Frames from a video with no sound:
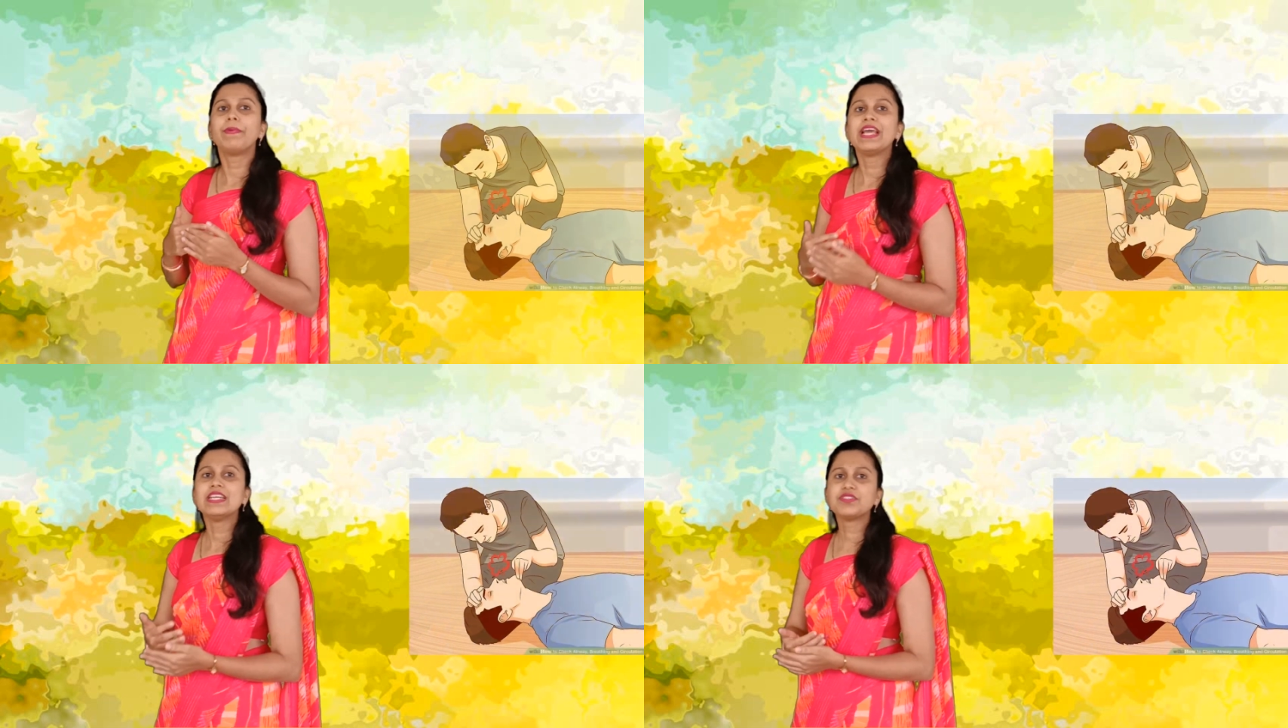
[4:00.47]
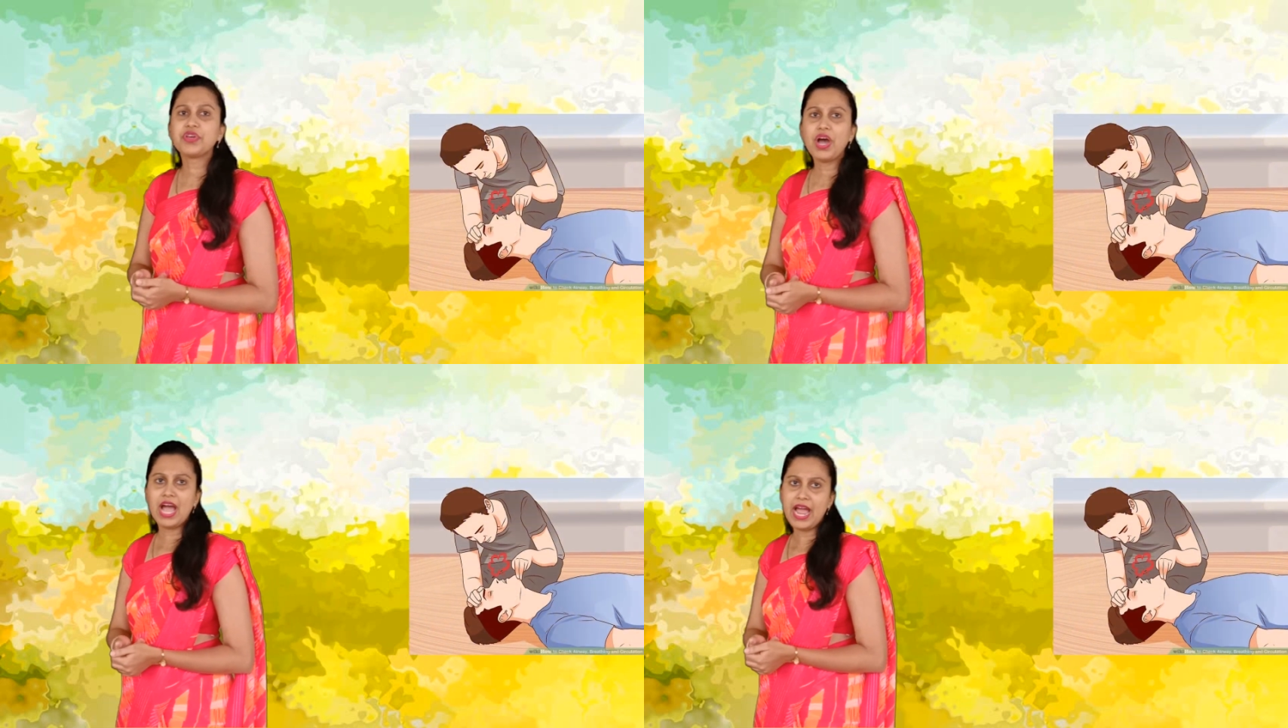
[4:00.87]

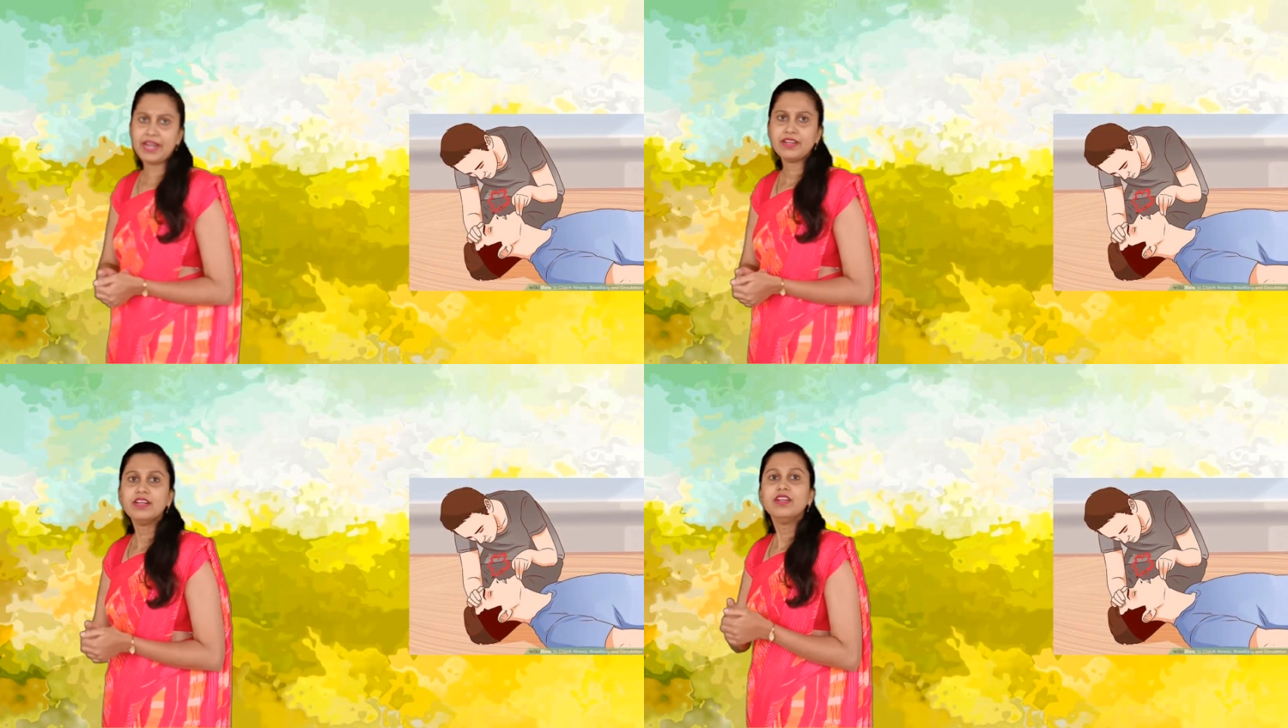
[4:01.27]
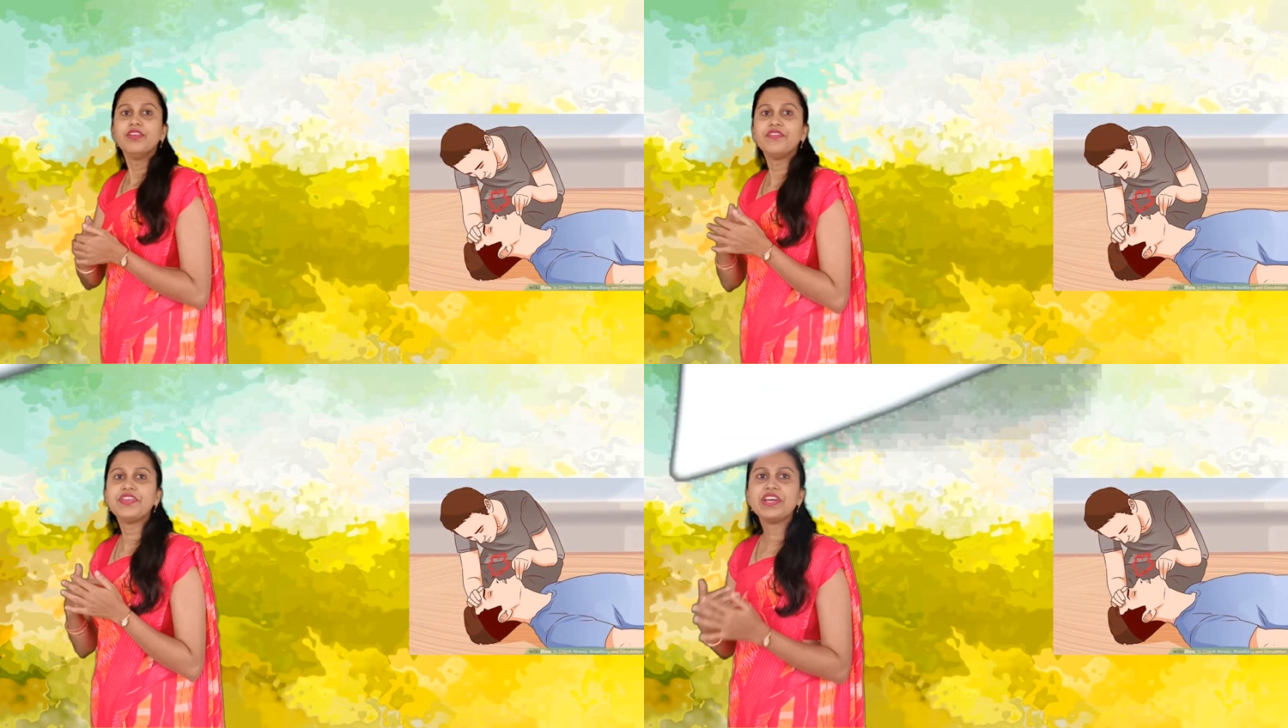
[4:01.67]
Place your hand
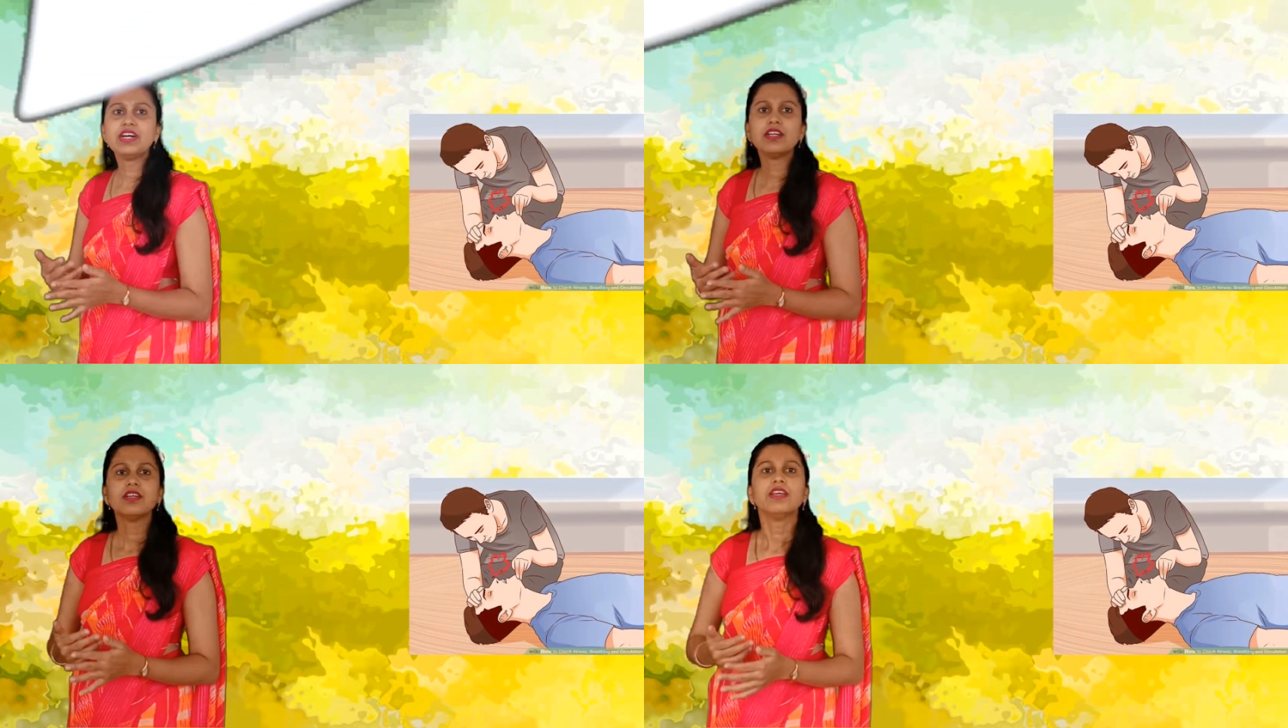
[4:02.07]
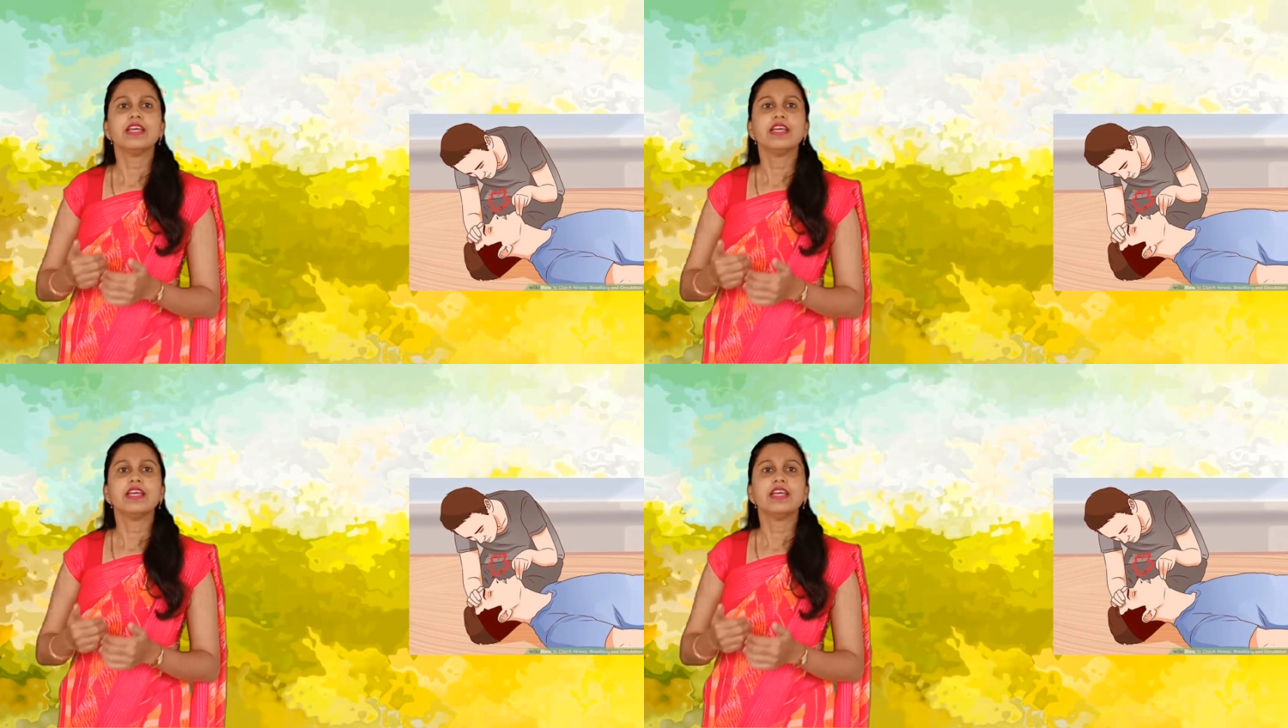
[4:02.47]
near